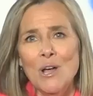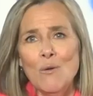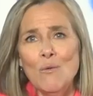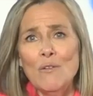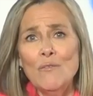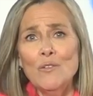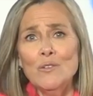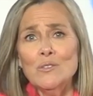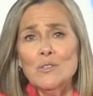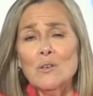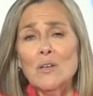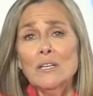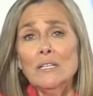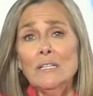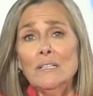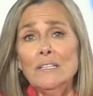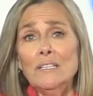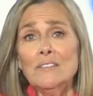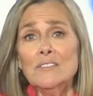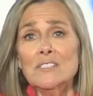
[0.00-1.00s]
We've also got a
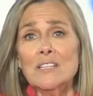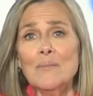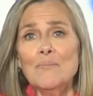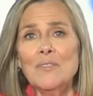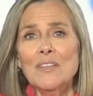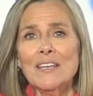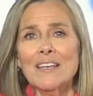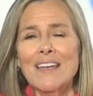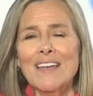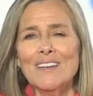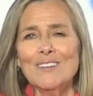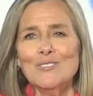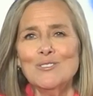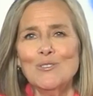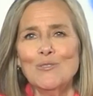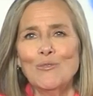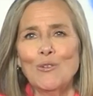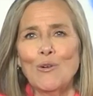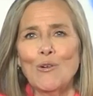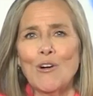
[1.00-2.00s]
little something
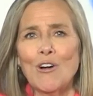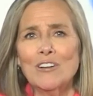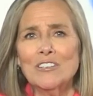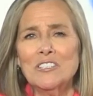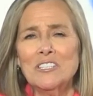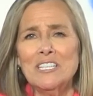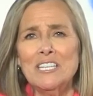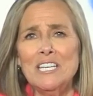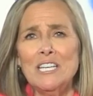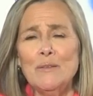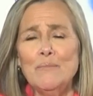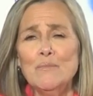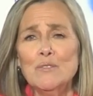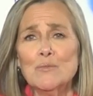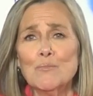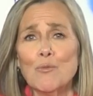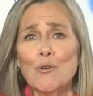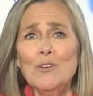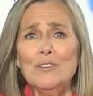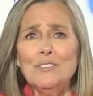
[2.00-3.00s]
extra for our teams,
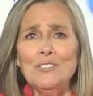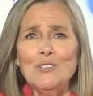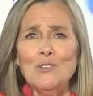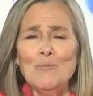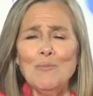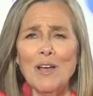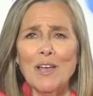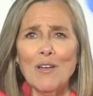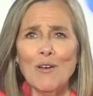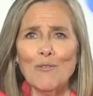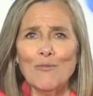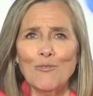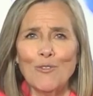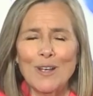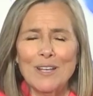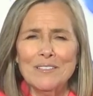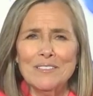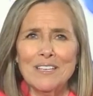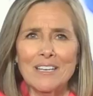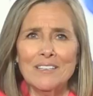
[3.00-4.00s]
brought to you by our
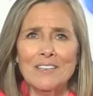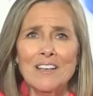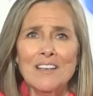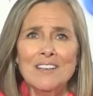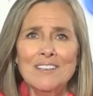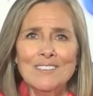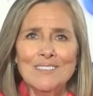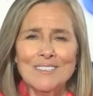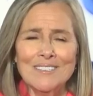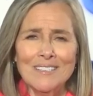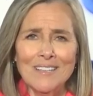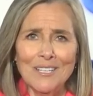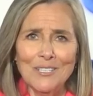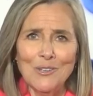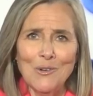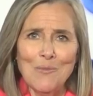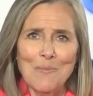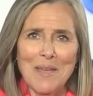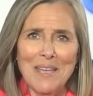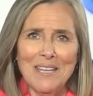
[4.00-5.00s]
friends at
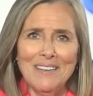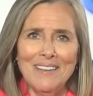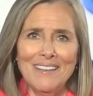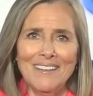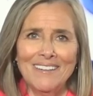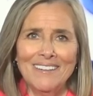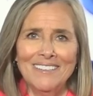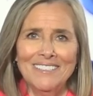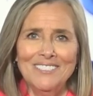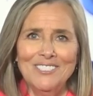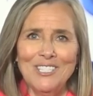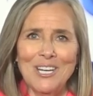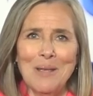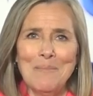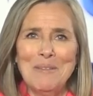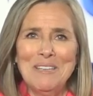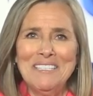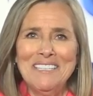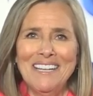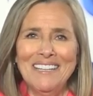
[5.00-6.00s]
Slotomania.
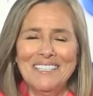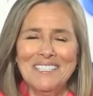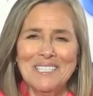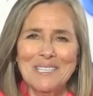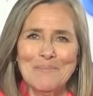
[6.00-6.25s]
Jamie, tell us